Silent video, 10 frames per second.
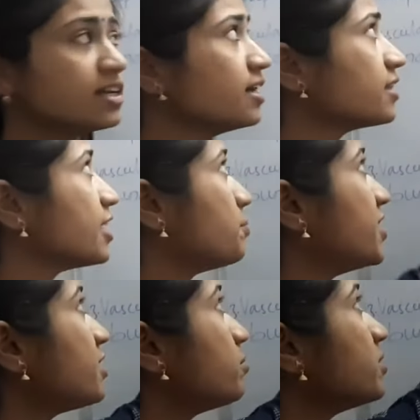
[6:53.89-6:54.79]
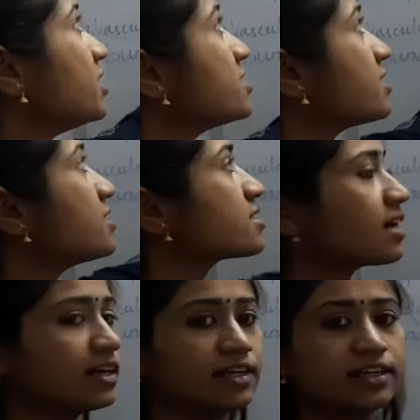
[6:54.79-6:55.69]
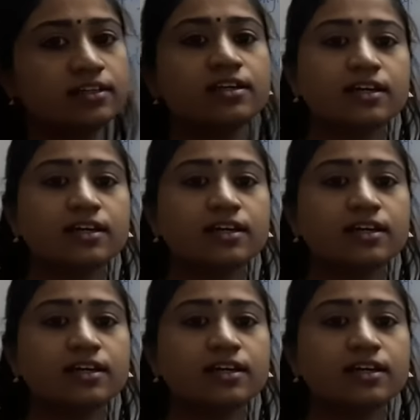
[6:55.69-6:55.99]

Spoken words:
The epidermal cells contain